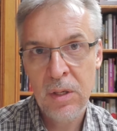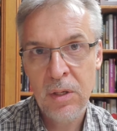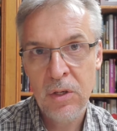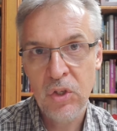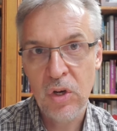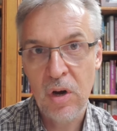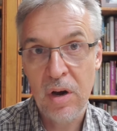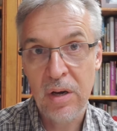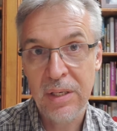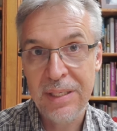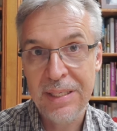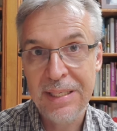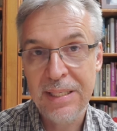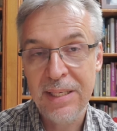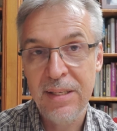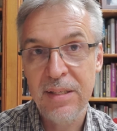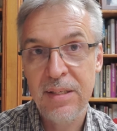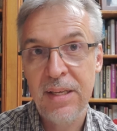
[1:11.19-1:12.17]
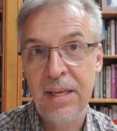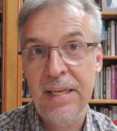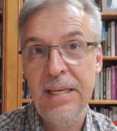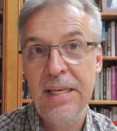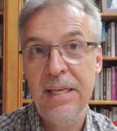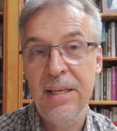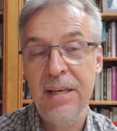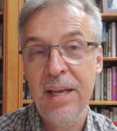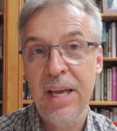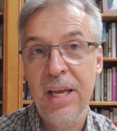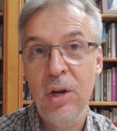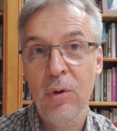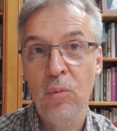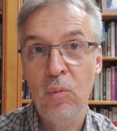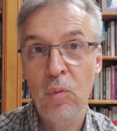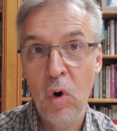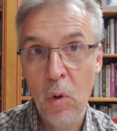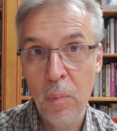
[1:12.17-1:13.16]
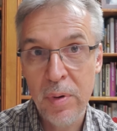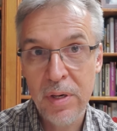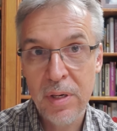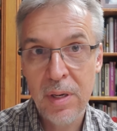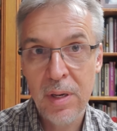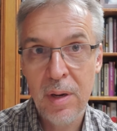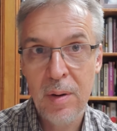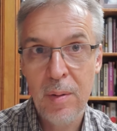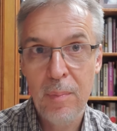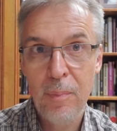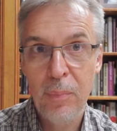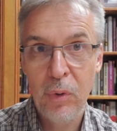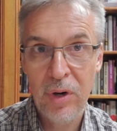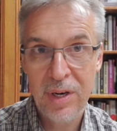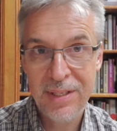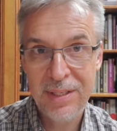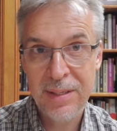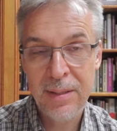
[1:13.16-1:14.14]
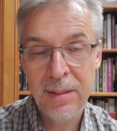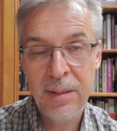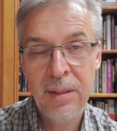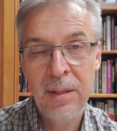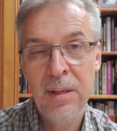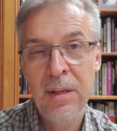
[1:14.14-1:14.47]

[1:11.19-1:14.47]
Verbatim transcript: John is in a Roman prison